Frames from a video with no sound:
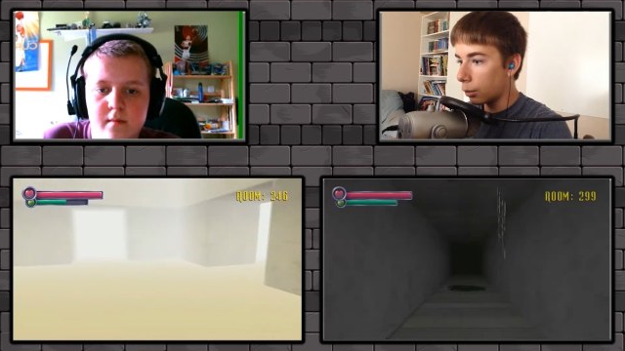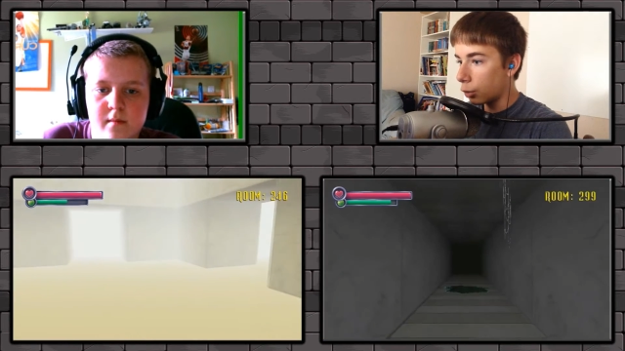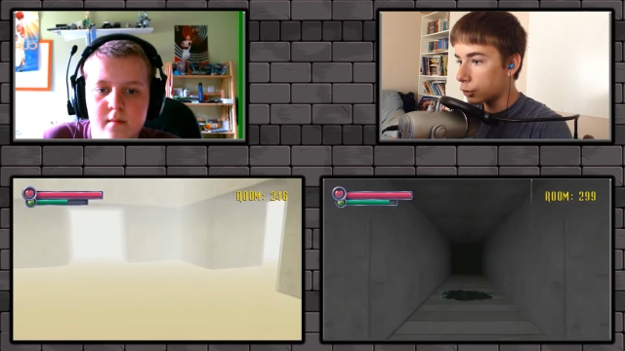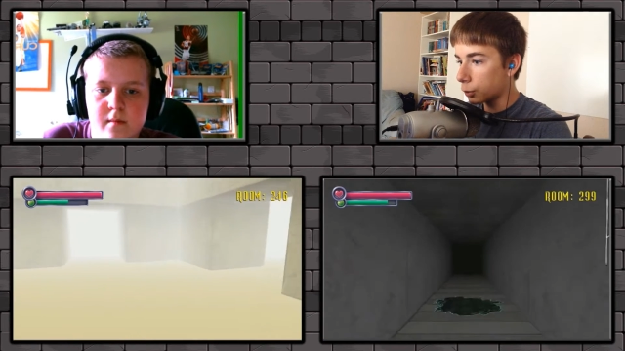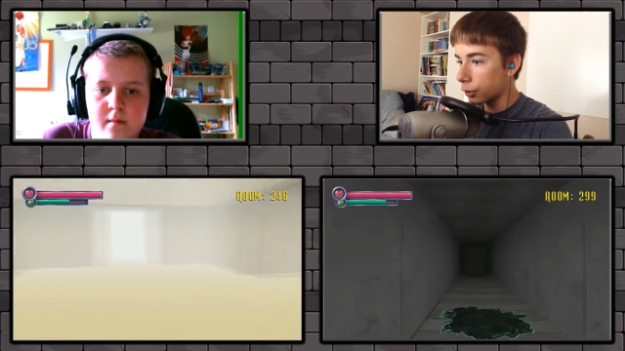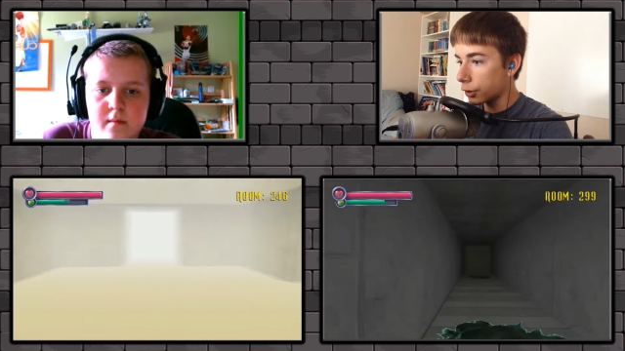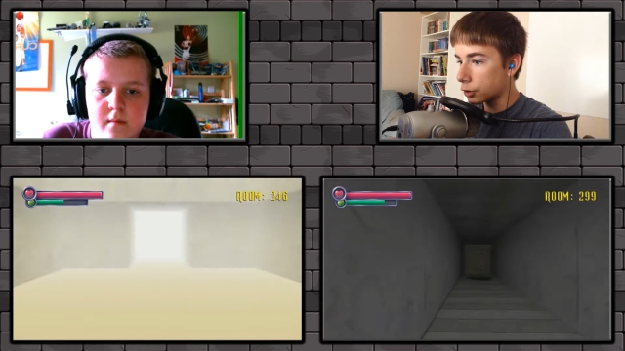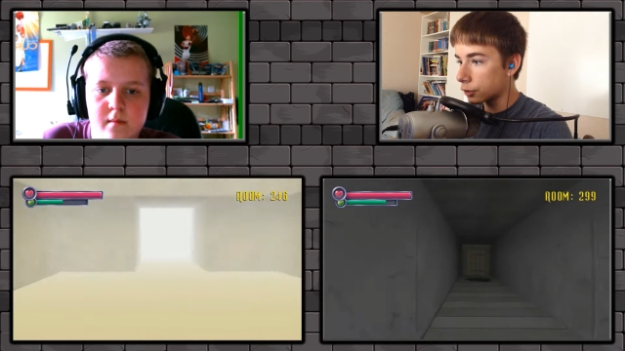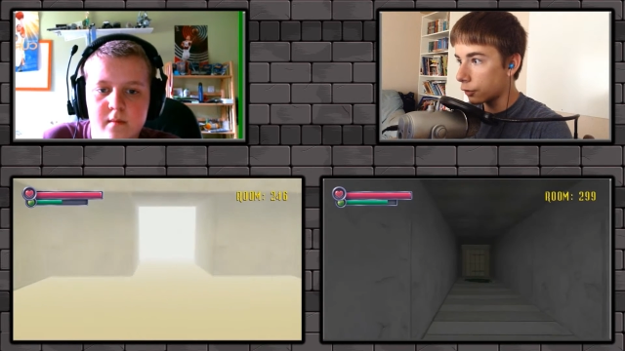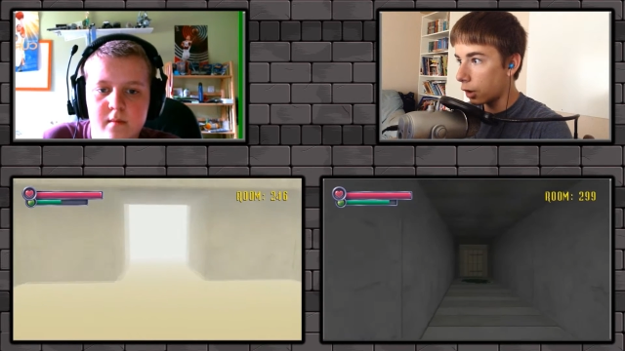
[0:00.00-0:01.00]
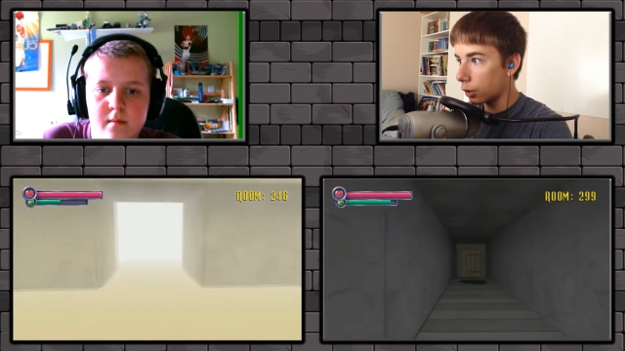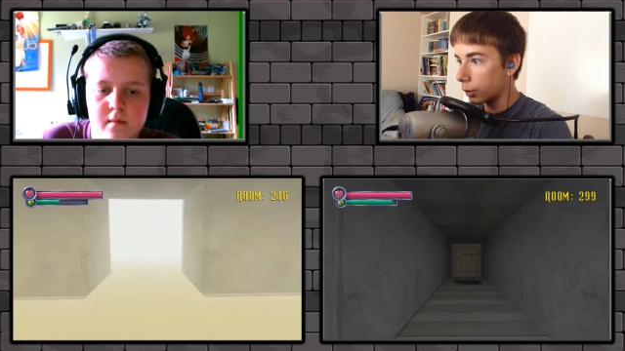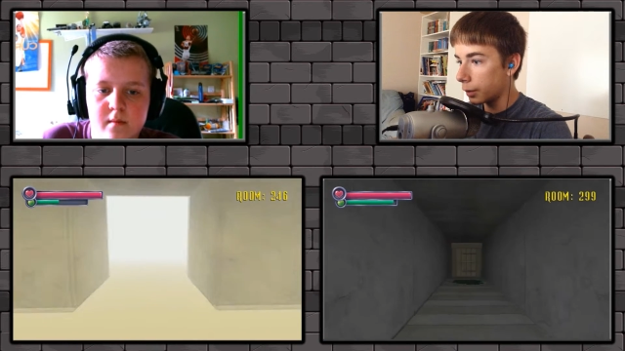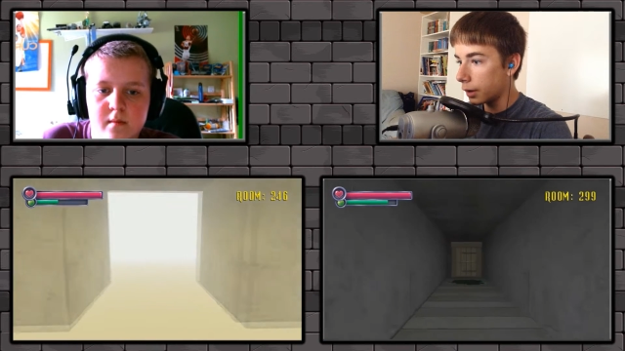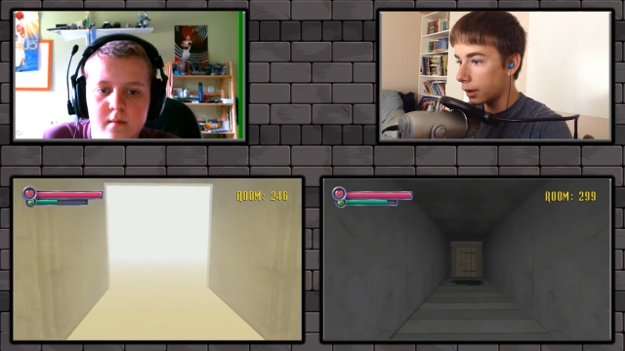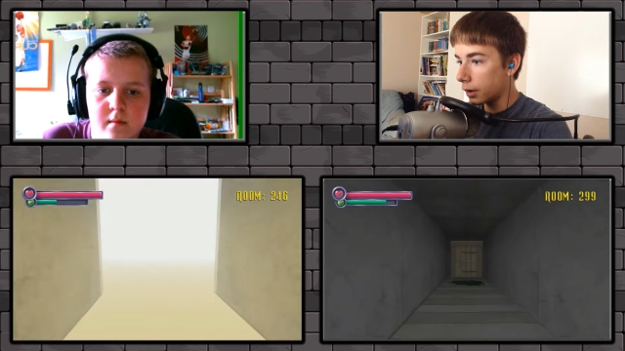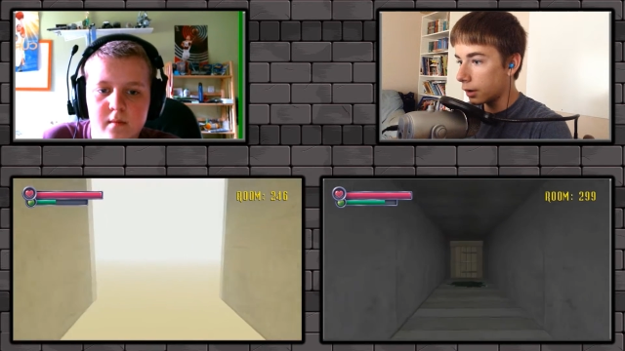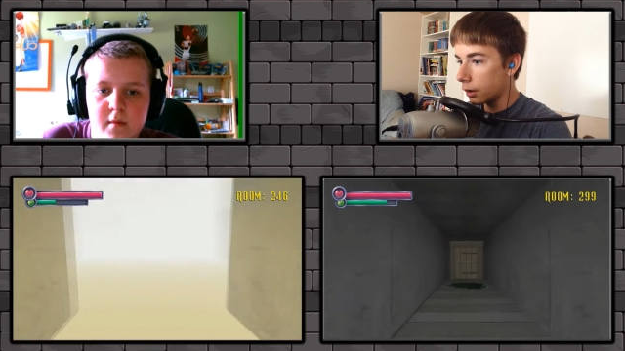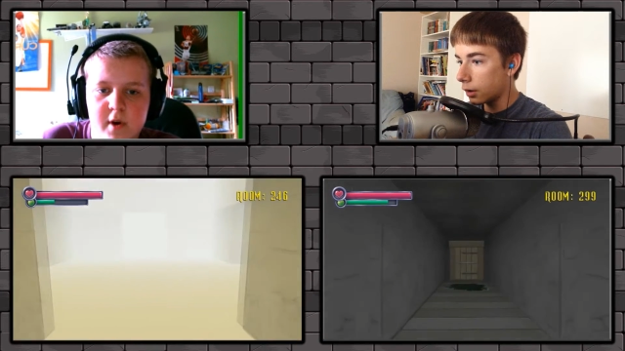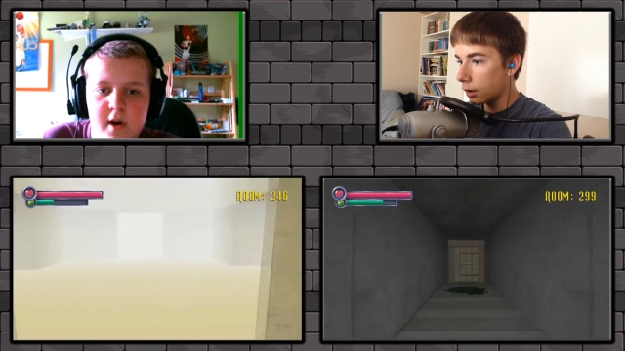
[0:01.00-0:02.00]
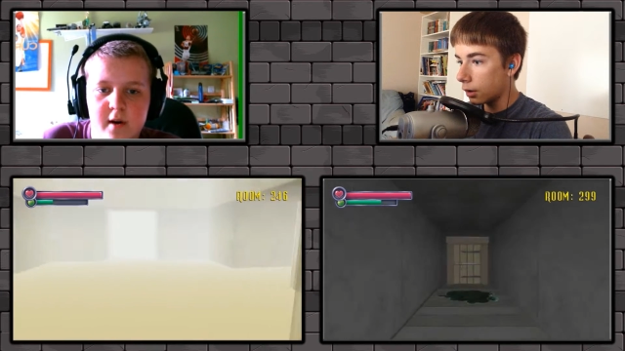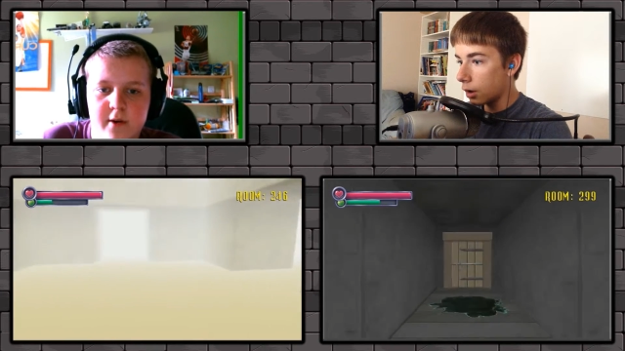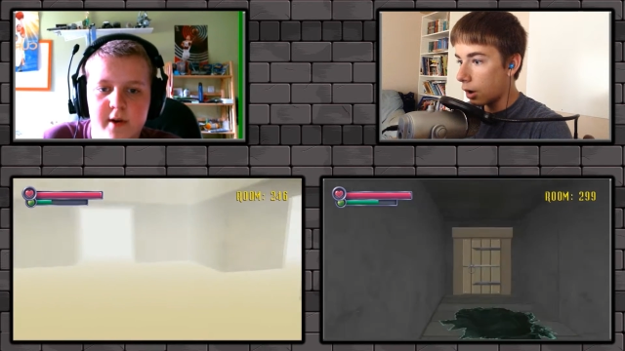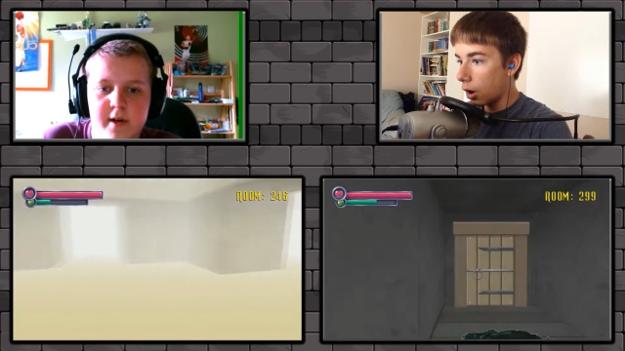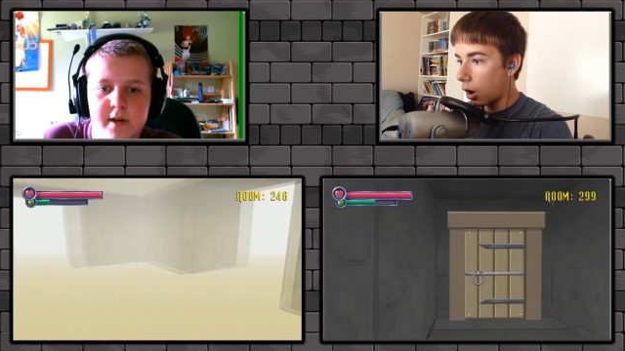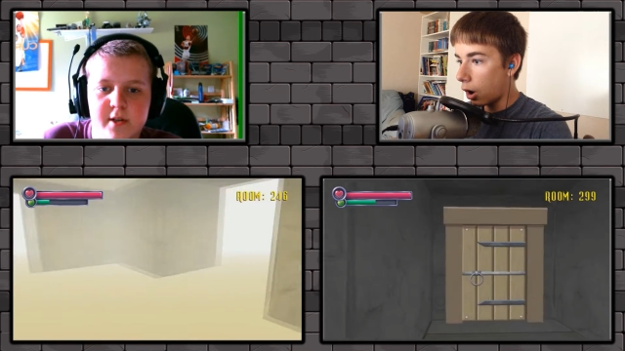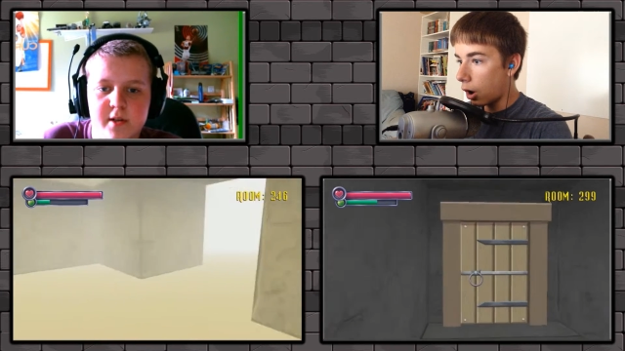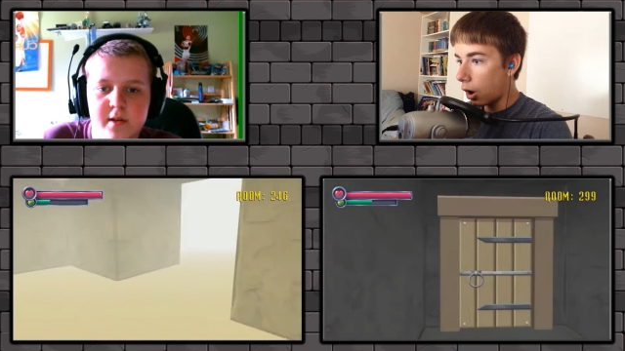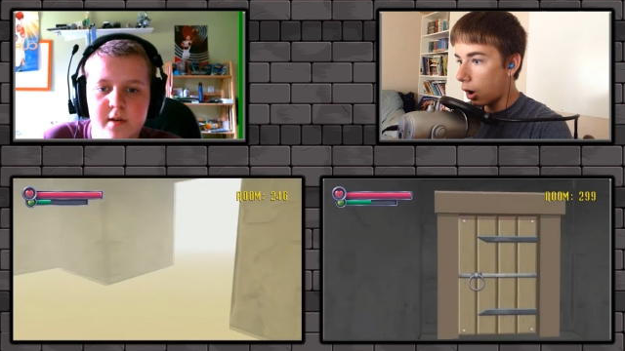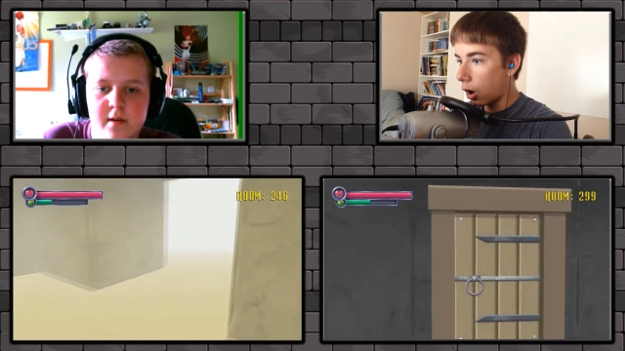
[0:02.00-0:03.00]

Speaker 1: Multiple things are following me.
Speaker 2: Oh, gosh.